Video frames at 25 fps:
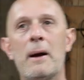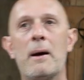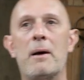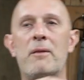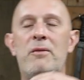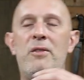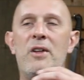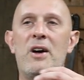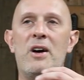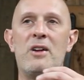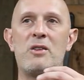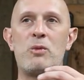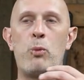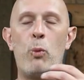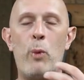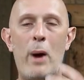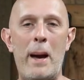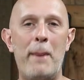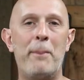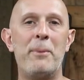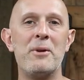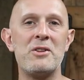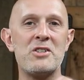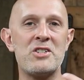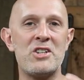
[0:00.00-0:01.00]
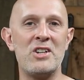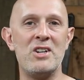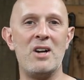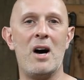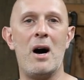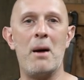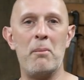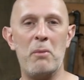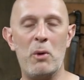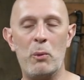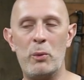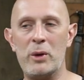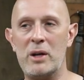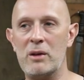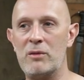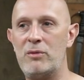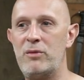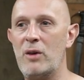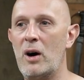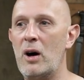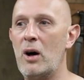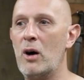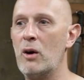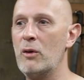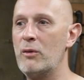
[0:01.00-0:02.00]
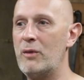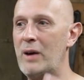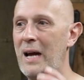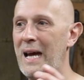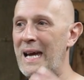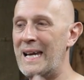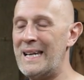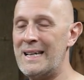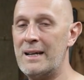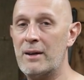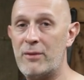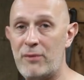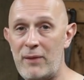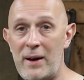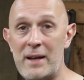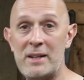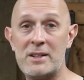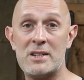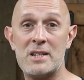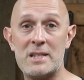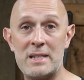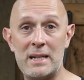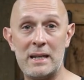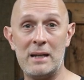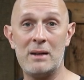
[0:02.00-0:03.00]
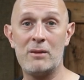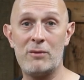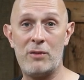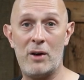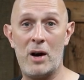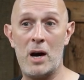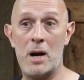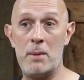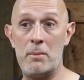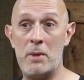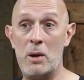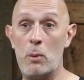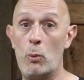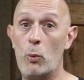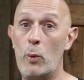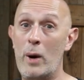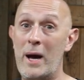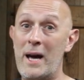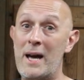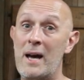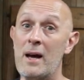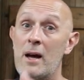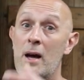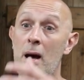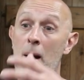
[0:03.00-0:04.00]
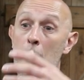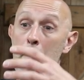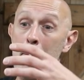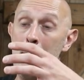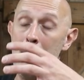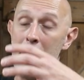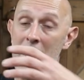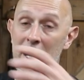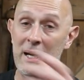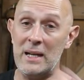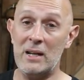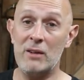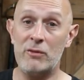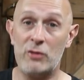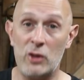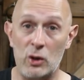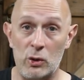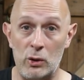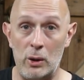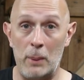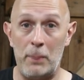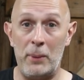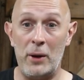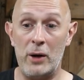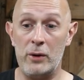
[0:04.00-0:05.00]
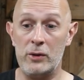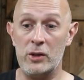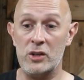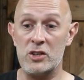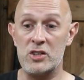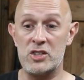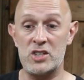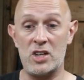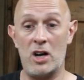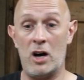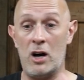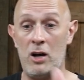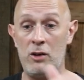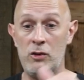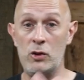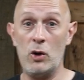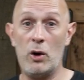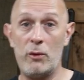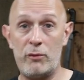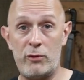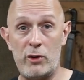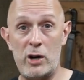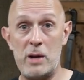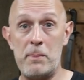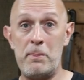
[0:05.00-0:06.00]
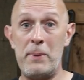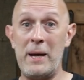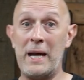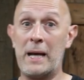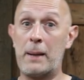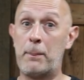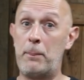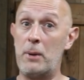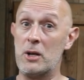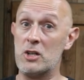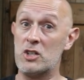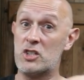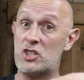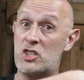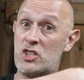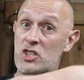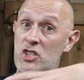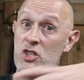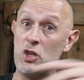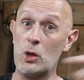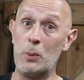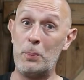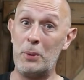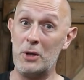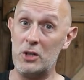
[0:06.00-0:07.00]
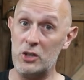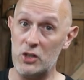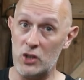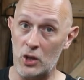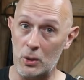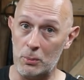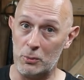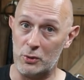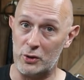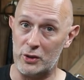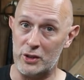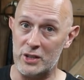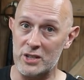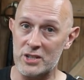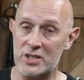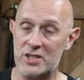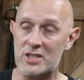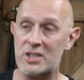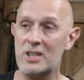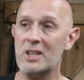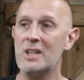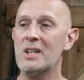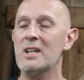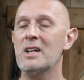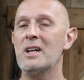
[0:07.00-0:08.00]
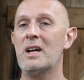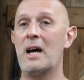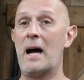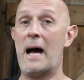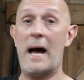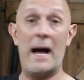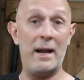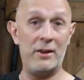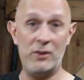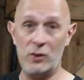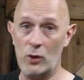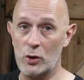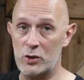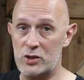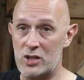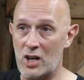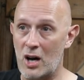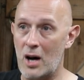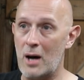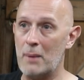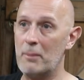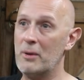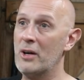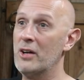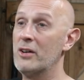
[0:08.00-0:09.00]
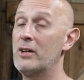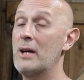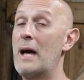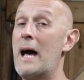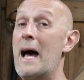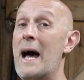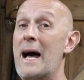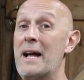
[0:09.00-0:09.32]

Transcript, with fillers: that weapons and armor would evolve in a fantasy environment where many of your opponents are not very big but super numerous and not armored,